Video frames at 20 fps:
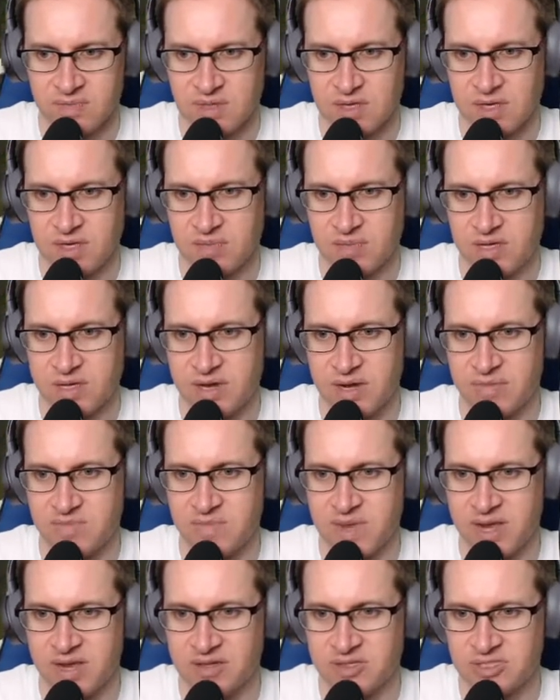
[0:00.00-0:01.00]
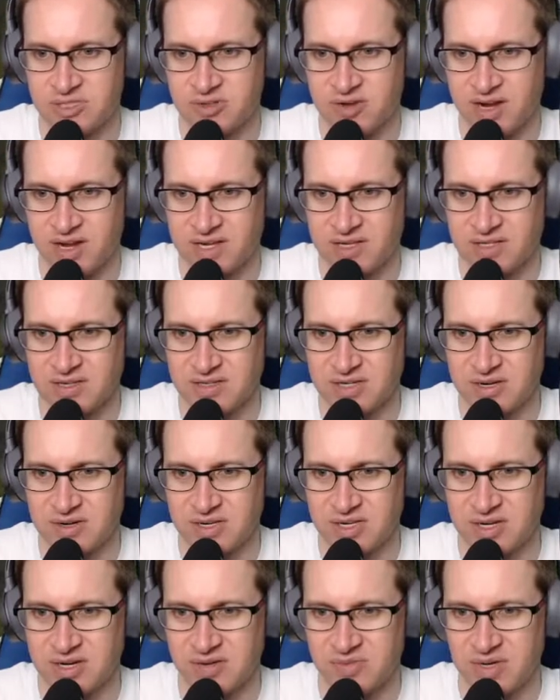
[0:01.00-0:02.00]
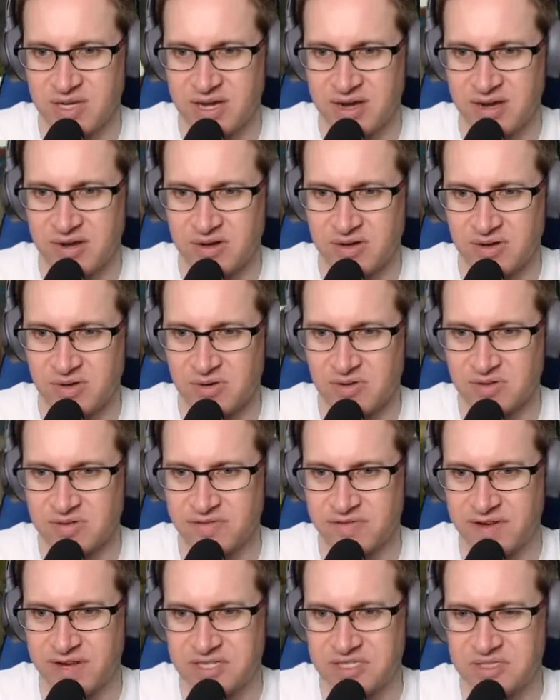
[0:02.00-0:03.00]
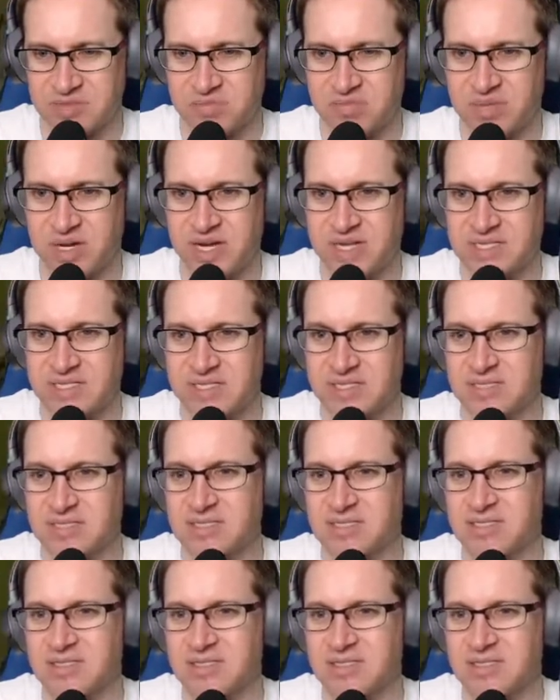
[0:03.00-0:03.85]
We got a mail truck go down here. We got our old-fashioned bus.